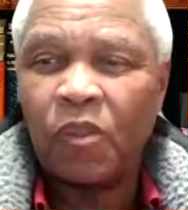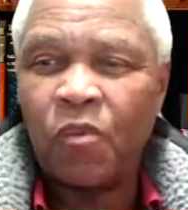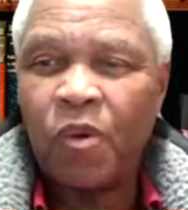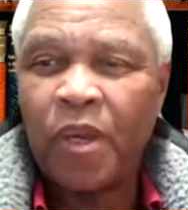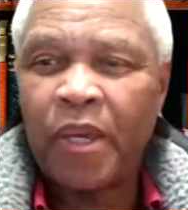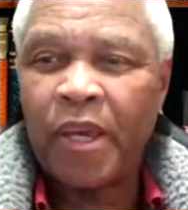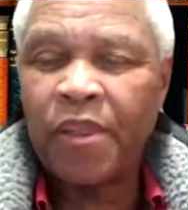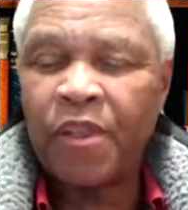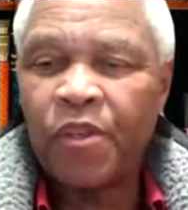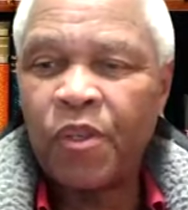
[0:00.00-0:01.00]
We get
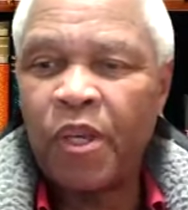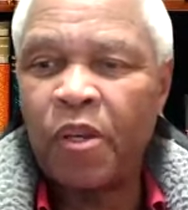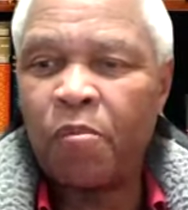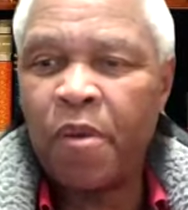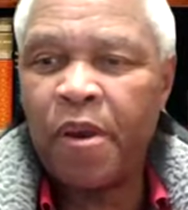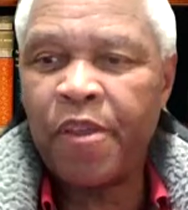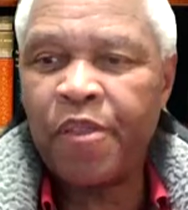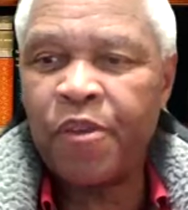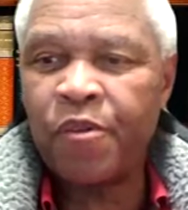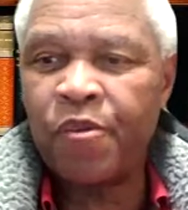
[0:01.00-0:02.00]
this in
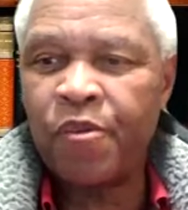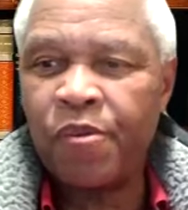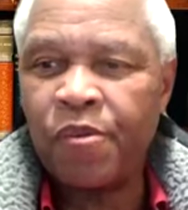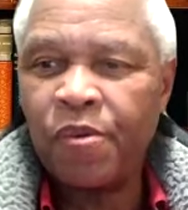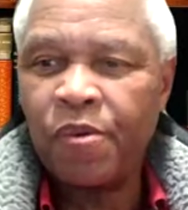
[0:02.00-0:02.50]
Matthew